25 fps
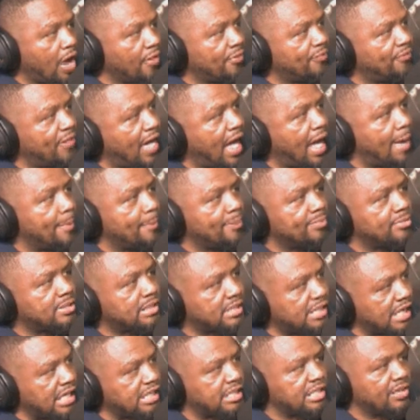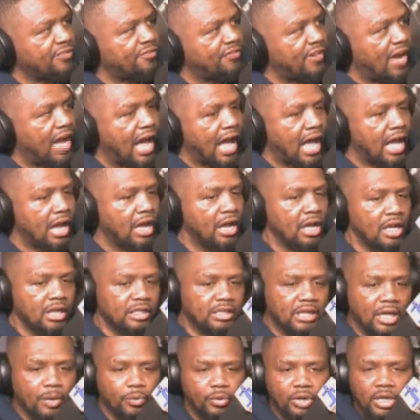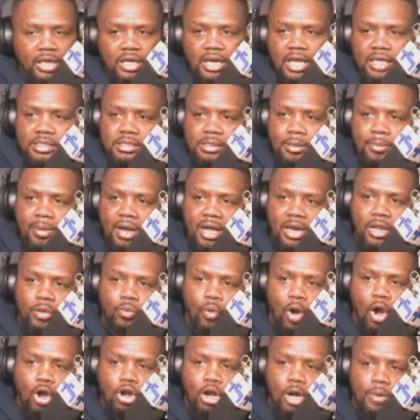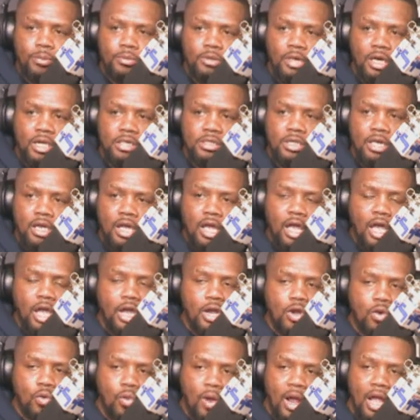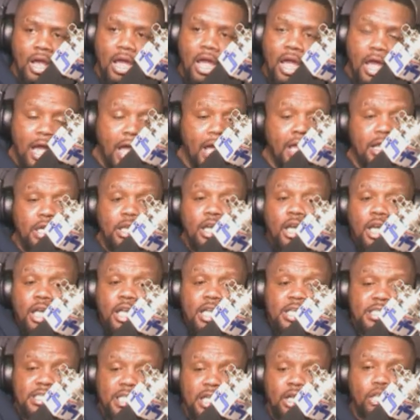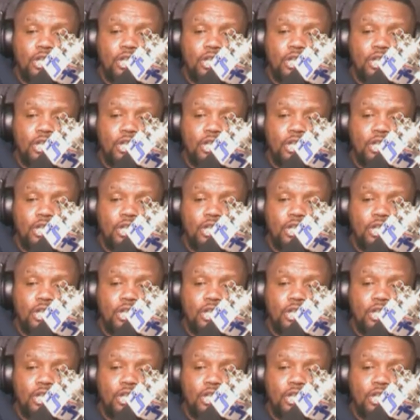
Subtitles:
that sissified that we'll let somebody walk up to us and grab. Hey, he said the